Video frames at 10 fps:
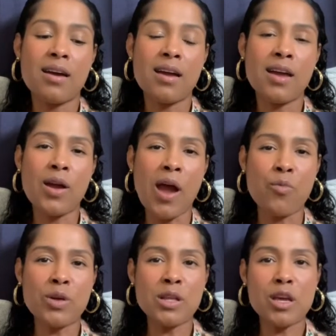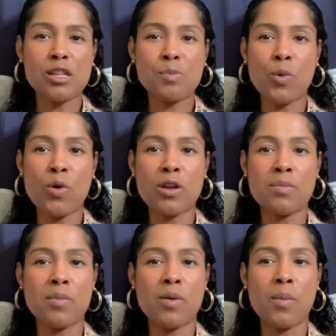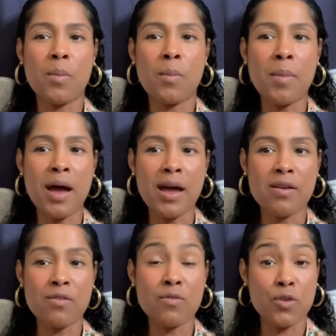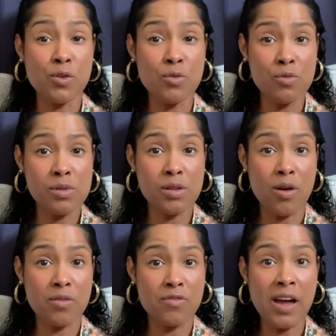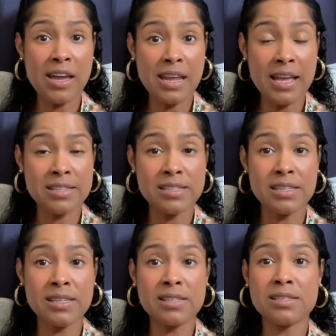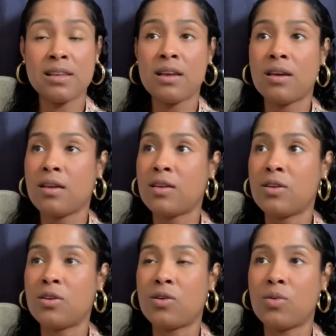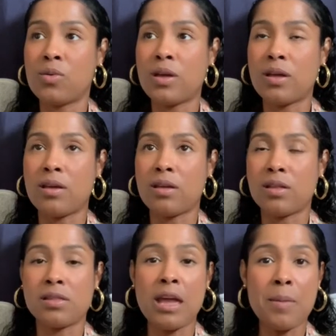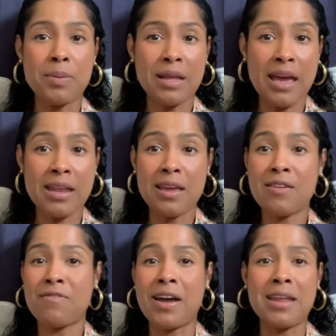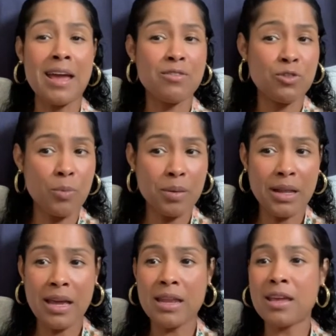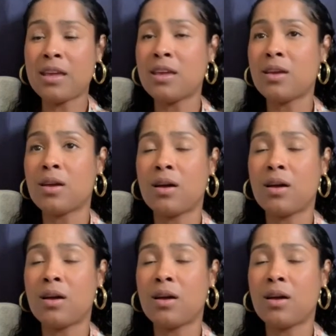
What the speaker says: I really explored my views on finances, estate planning, financial planning,